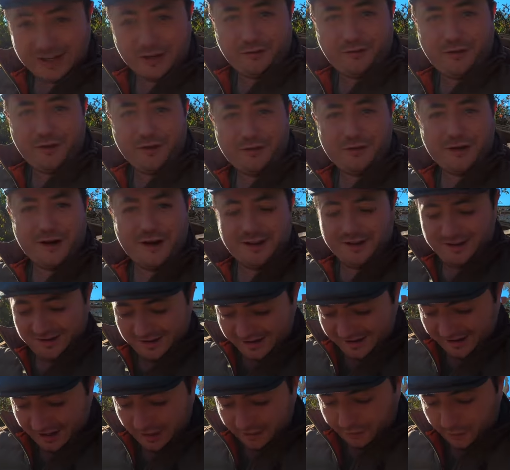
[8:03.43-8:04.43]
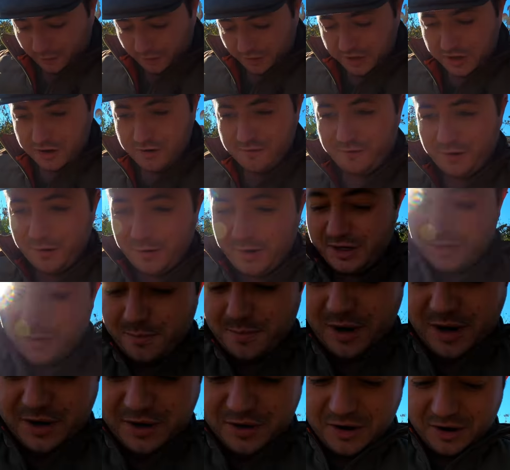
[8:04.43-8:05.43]
If you're a new viewer, you
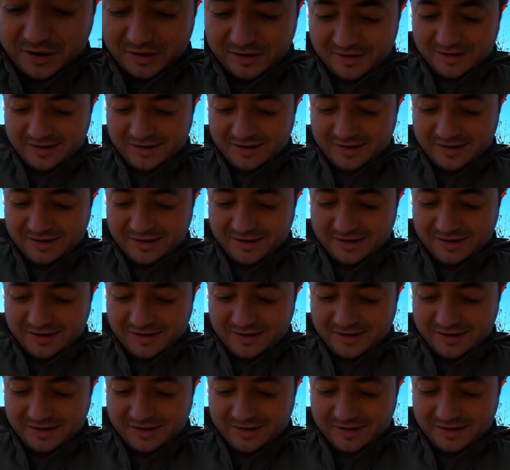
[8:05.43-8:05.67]
might not